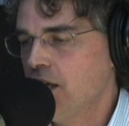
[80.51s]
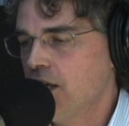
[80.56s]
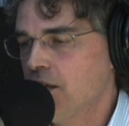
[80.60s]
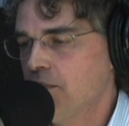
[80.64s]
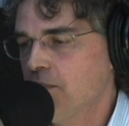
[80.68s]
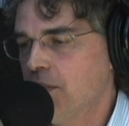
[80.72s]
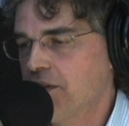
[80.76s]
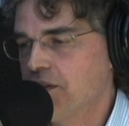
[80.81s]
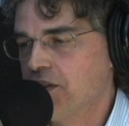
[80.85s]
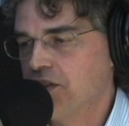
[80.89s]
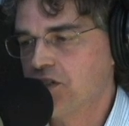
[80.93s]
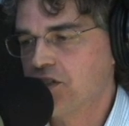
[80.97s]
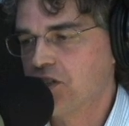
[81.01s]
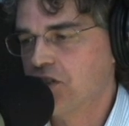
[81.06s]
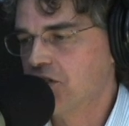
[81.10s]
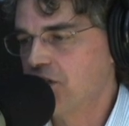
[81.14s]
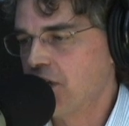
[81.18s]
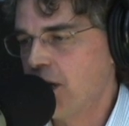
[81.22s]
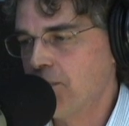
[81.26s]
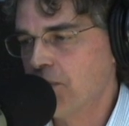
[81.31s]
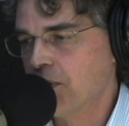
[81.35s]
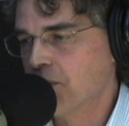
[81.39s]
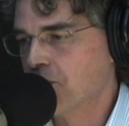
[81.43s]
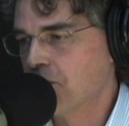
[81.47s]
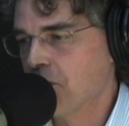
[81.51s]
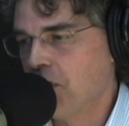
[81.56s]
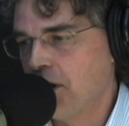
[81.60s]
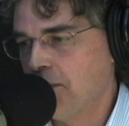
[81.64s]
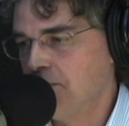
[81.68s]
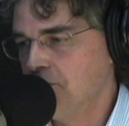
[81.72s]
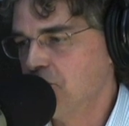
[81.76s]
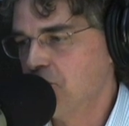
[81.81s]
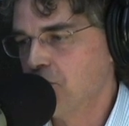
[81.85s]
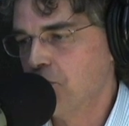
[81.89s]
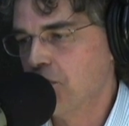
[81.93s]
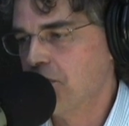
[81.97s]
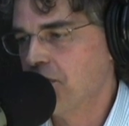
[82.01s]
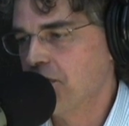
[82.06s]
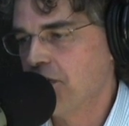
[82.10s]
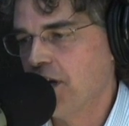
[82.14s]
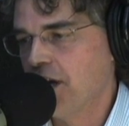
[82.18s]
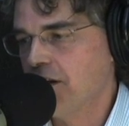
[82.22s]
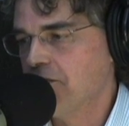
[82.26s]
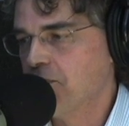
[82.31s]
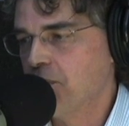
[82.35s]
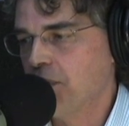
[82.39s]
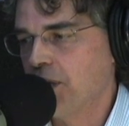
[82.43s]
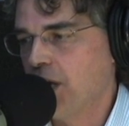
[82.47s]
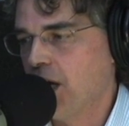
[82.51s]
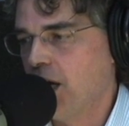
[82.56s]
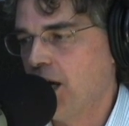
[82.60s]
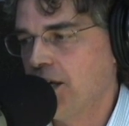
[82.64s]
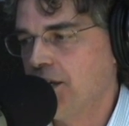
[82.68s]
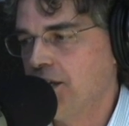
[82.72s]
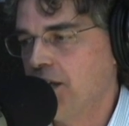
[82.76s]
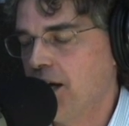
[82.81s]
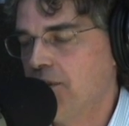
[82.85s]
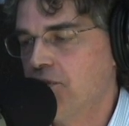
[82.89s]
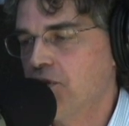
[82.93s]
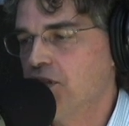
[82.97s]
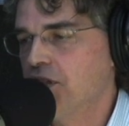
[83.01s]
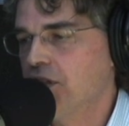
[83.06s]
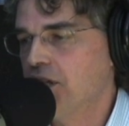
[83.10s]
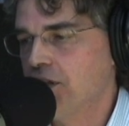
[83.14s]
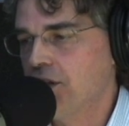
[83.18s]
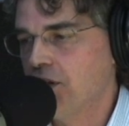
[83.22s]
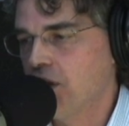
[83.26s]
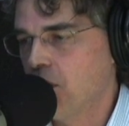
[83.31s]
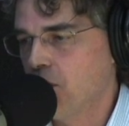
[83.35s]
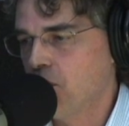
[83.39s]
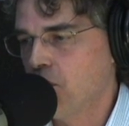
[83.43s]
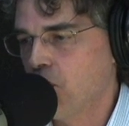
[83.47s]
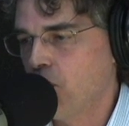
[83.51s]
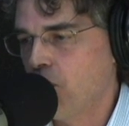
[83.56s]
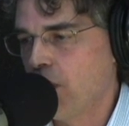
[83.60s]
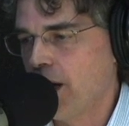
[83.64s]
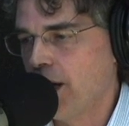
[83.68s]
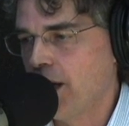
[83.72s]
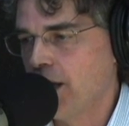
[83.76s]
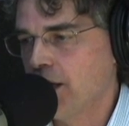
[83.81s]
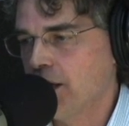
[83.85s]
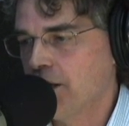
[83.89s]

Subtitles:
But the systemic problems with the FBI never did go away.